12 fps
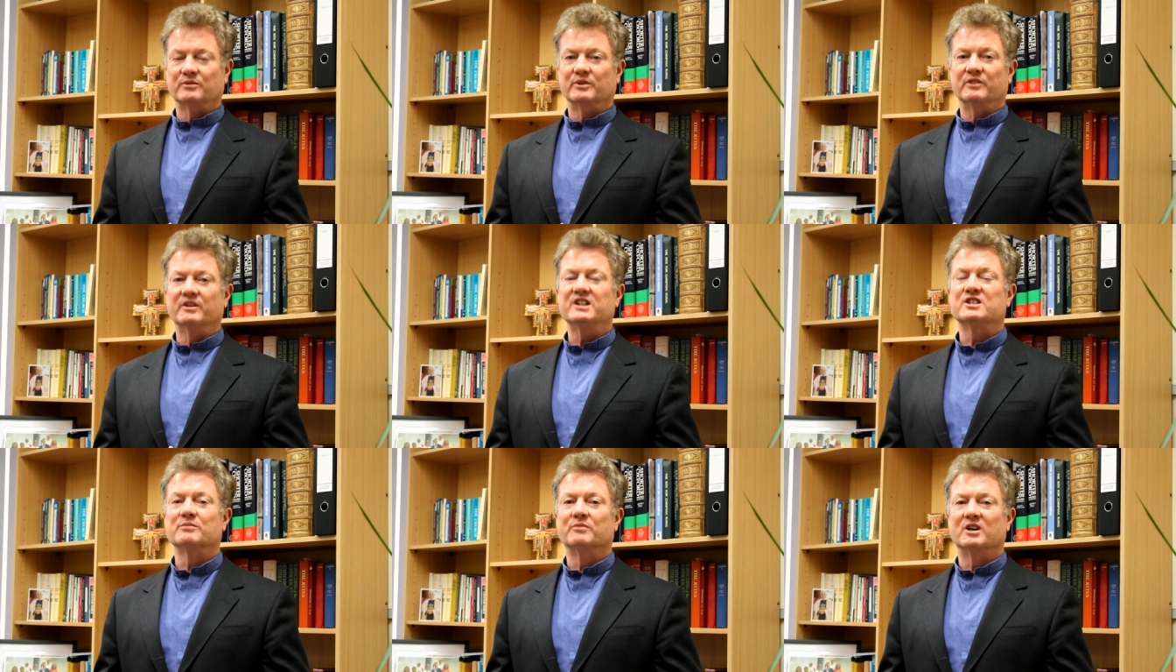we
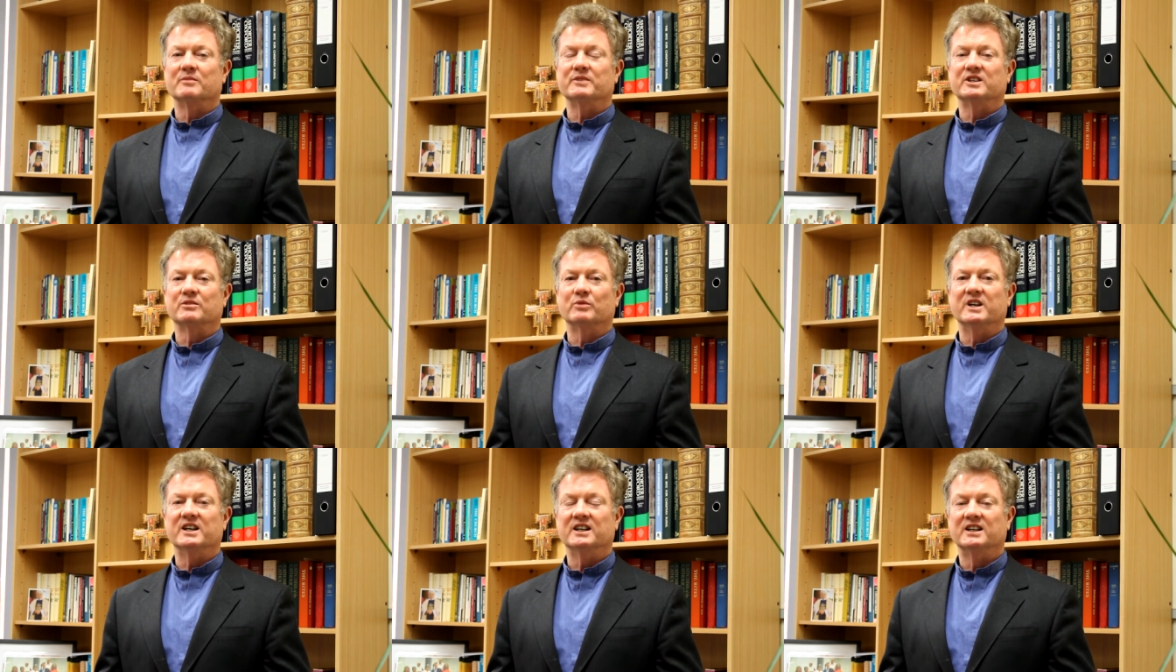reach a moment
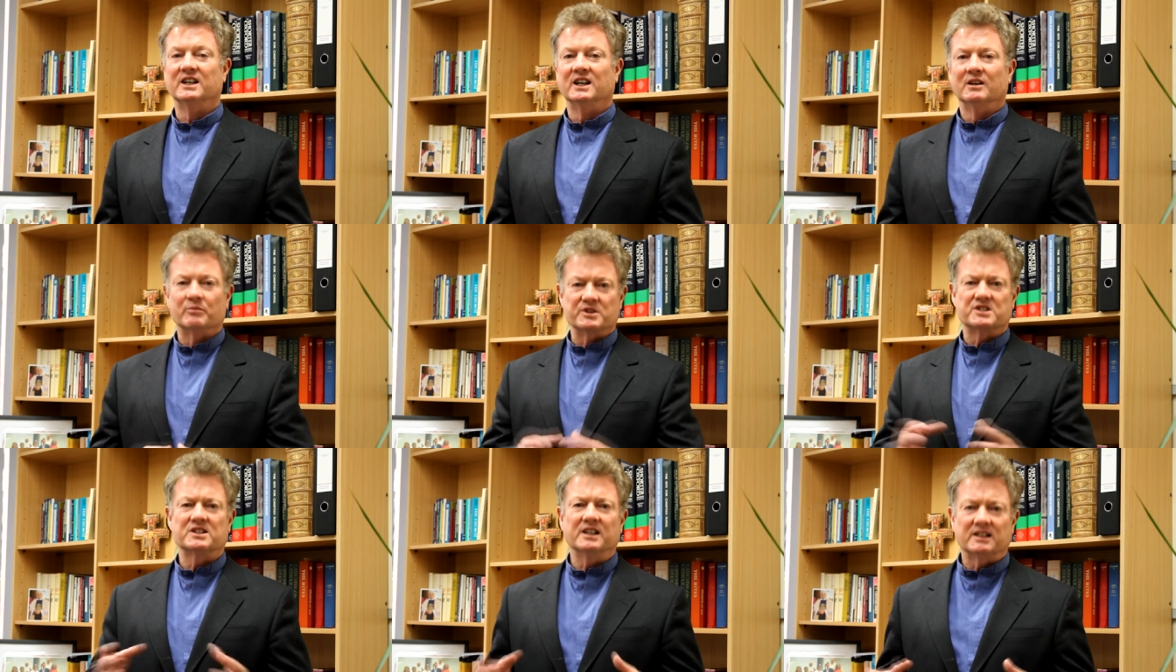where we
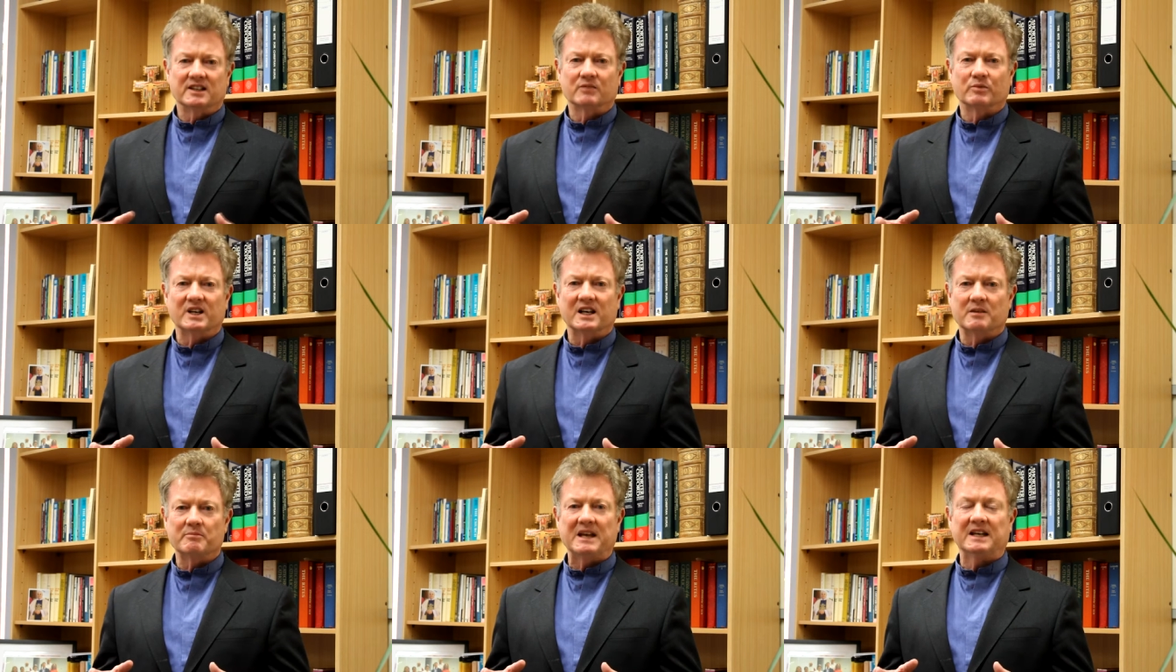sit and we
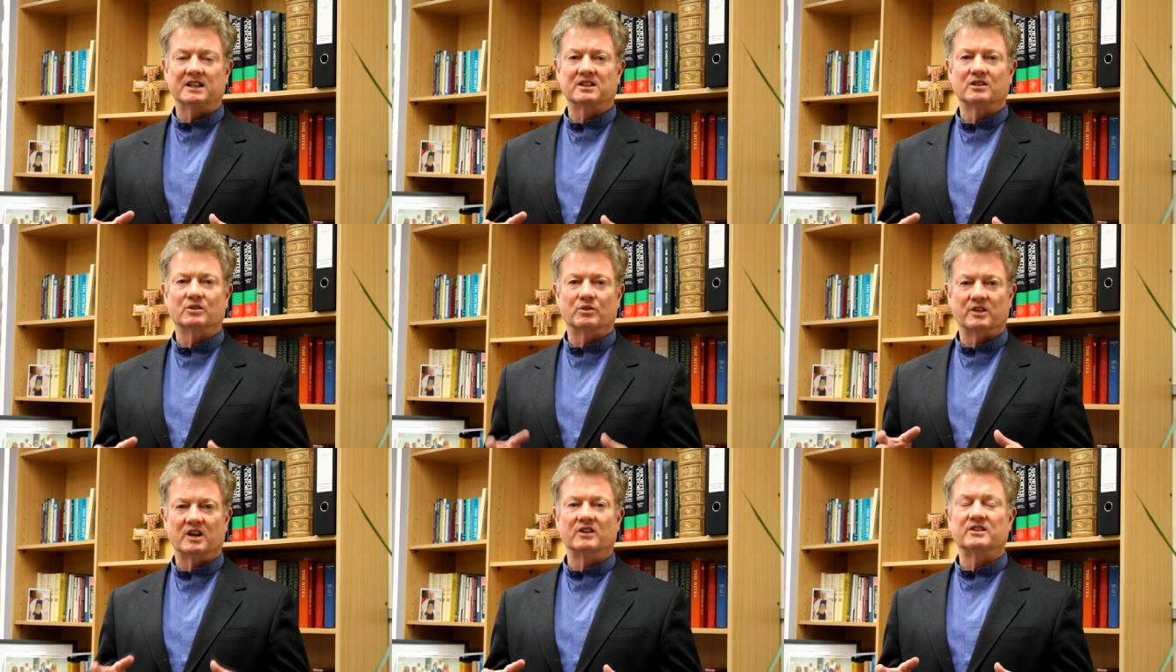lament or
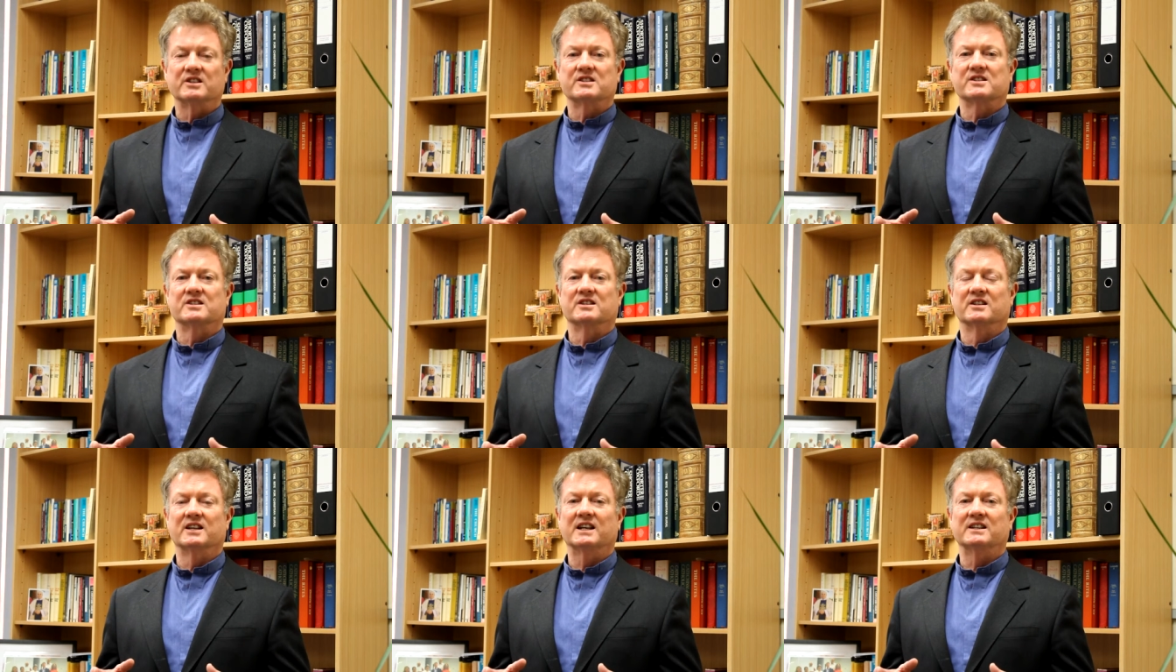notice
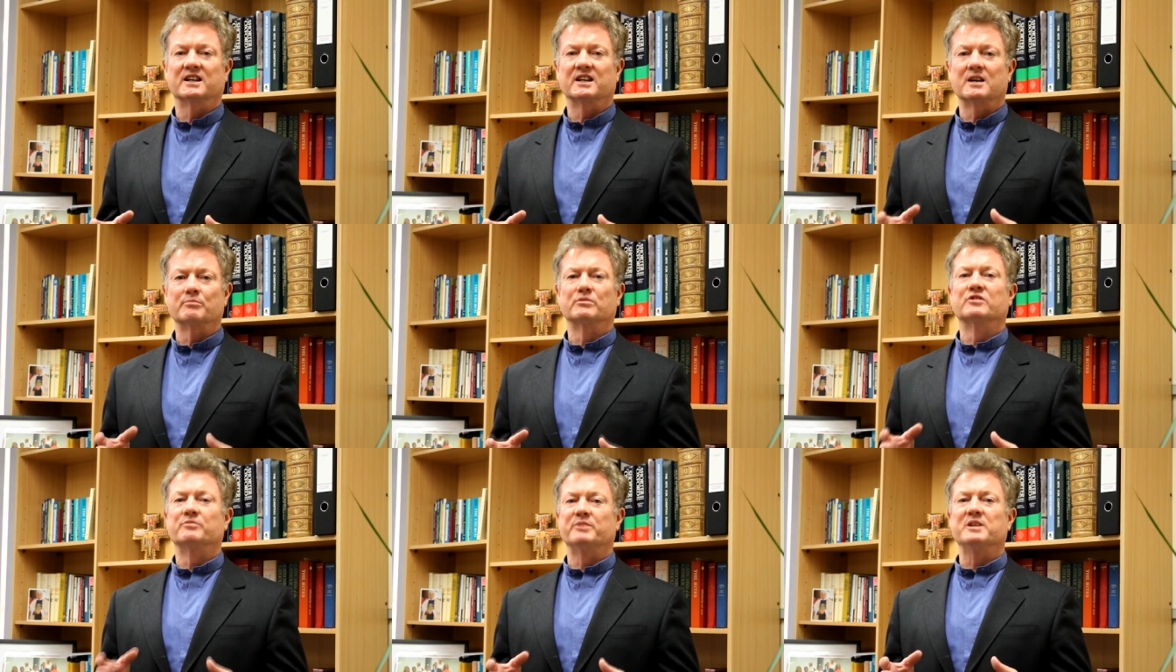that the number
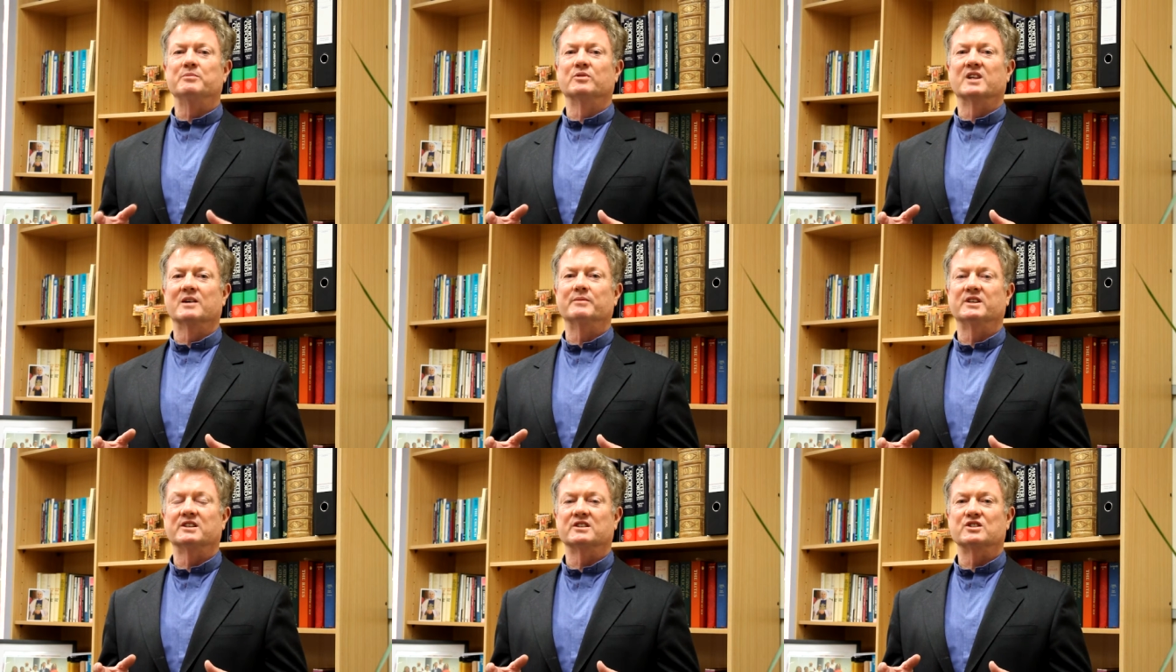of people
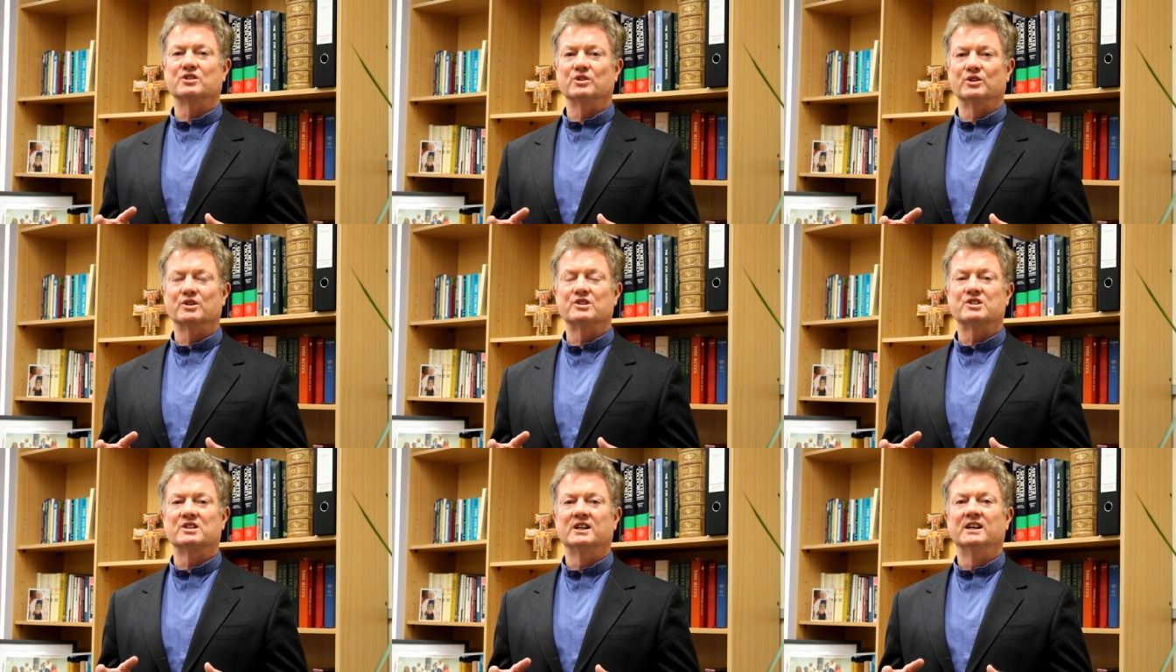coming to church